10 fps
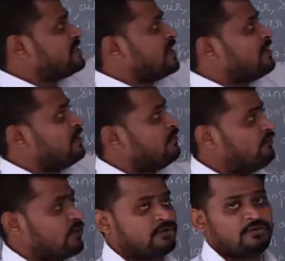and
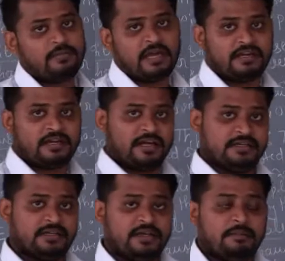comfort to
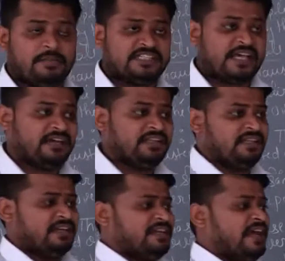mankind. Means
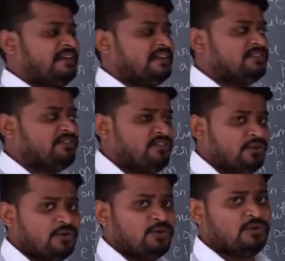anything that is
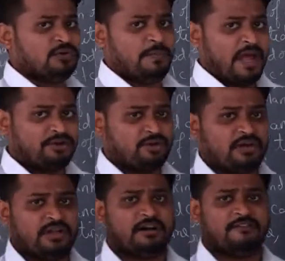fuel,
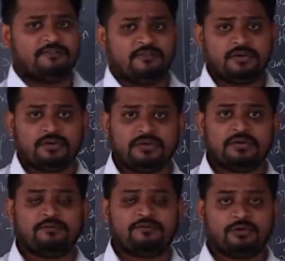petroleum,
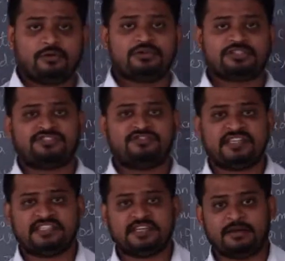wood, fruits,
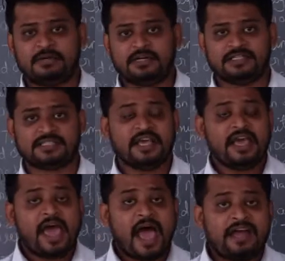vegetables,
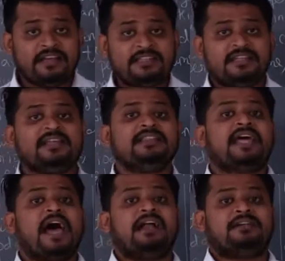anything
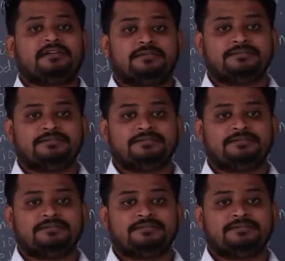that